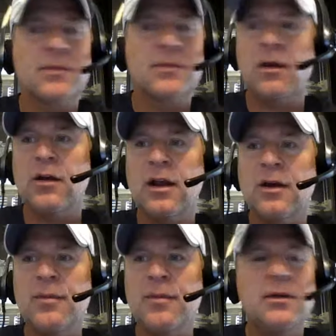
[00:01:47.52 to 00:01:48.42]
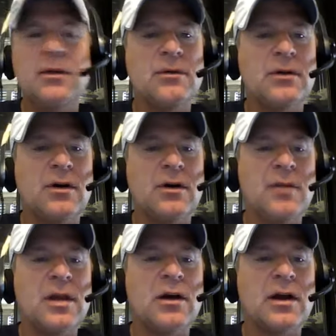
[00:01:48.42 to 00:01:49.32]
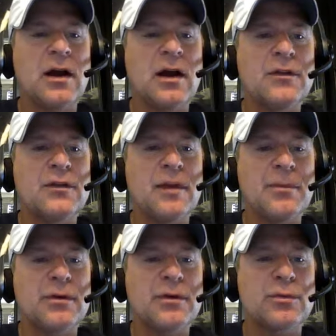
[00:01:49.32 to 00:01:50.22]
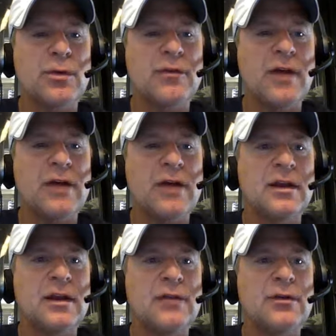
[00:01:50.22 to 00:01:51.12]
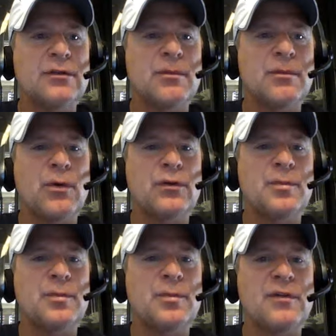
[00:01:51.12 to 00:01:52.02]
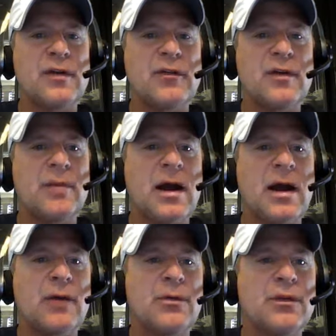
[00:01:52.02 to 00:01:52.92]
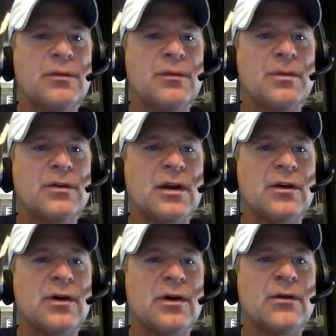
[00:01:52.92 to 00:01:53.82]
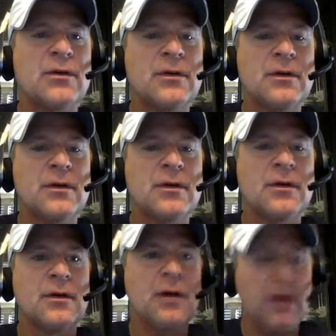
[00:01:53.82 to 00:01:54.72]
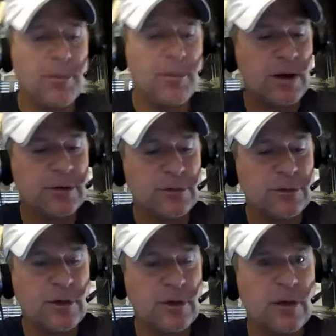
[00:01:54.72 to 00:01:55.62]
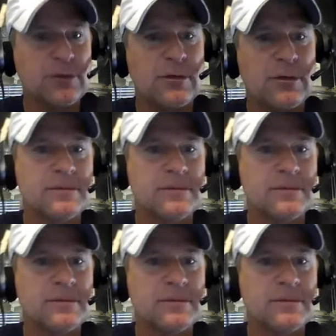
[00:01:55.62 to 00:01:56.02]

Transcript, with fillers: Okay, let me let me click on the templates really fast and give you some more specific feedback with this particular uh, practice test.